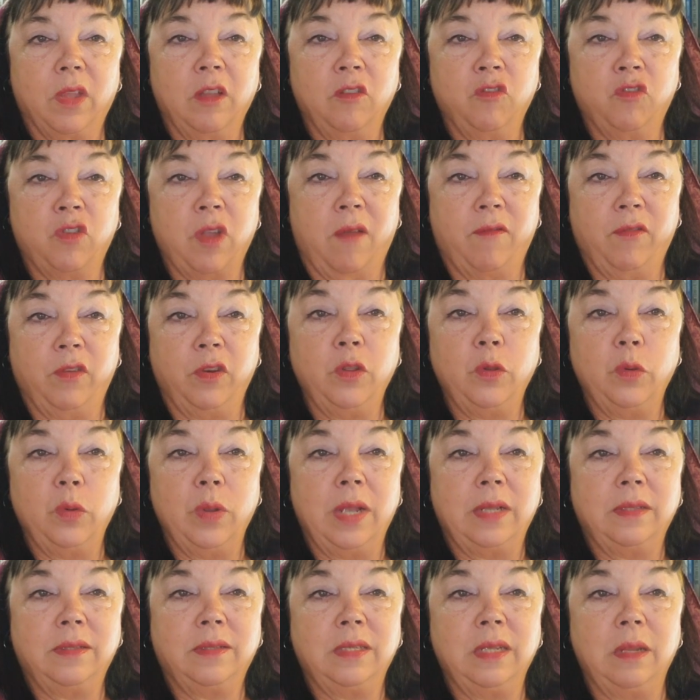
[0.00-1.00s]
Javanu
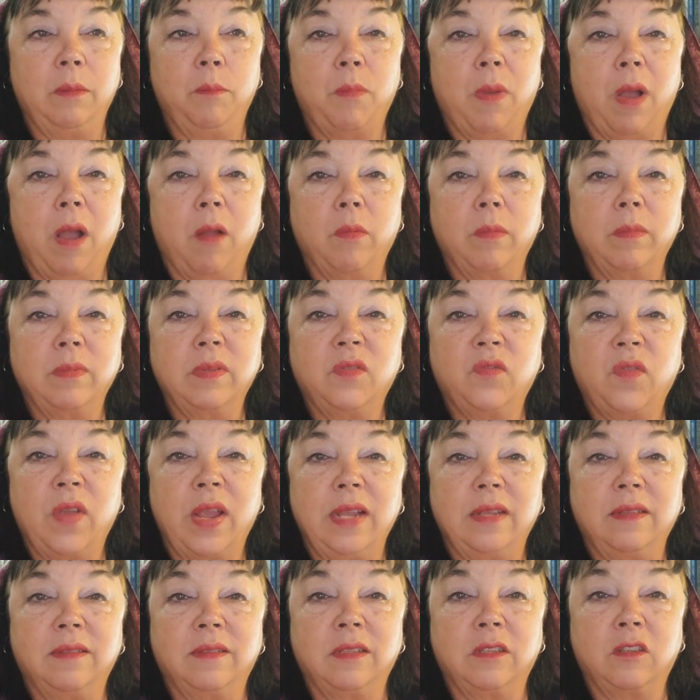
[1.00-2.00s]
had seen Bahram's
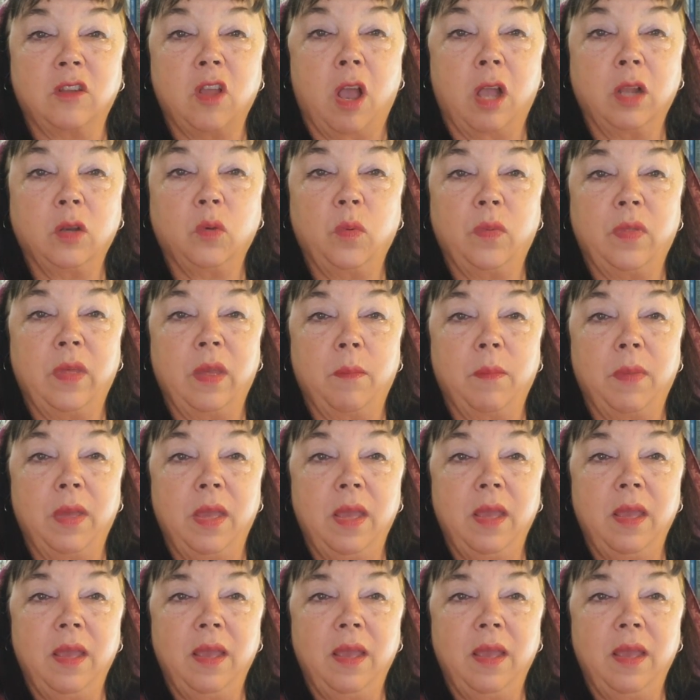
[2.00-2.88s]
face and talked with him,